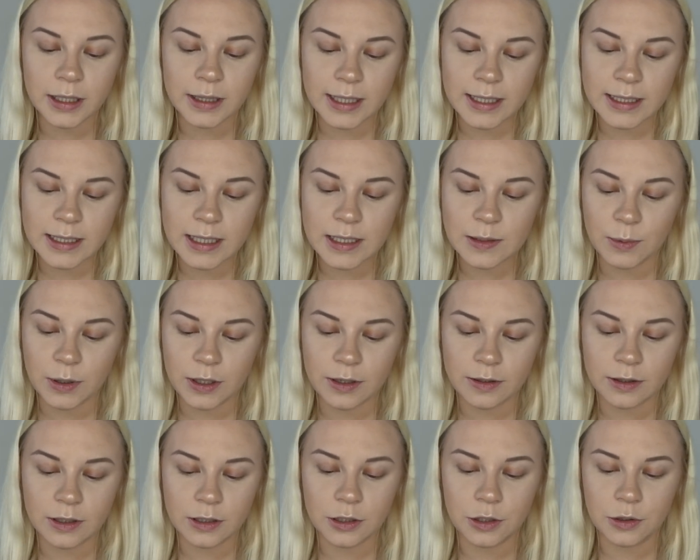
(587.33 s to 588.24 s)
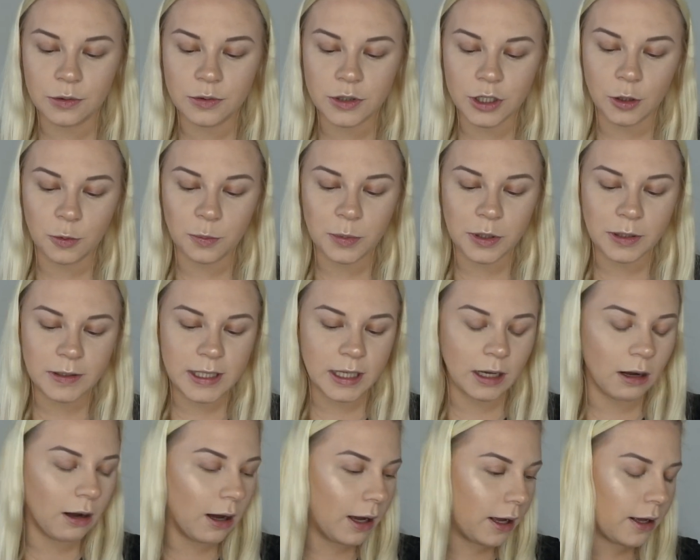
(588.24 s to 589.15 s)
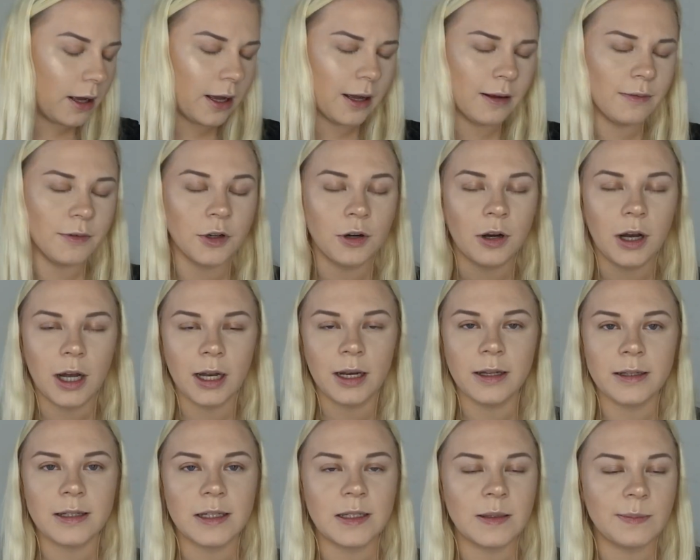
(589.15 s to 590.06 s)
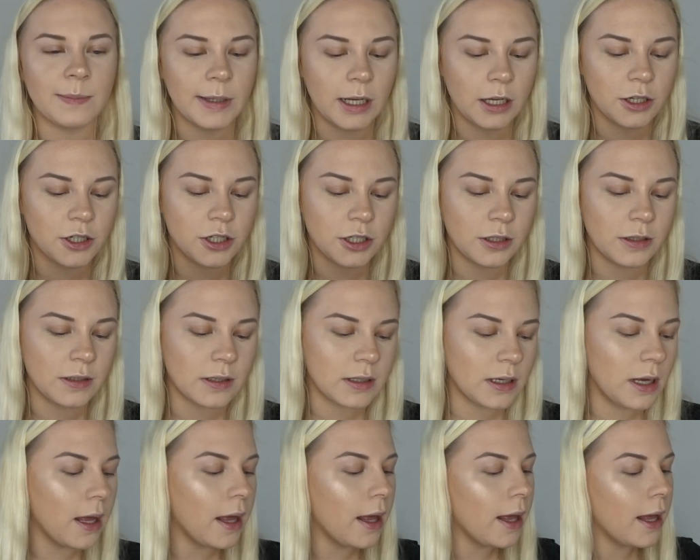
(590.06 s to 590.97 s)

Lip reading: This is one of the new Dull Beauty blushes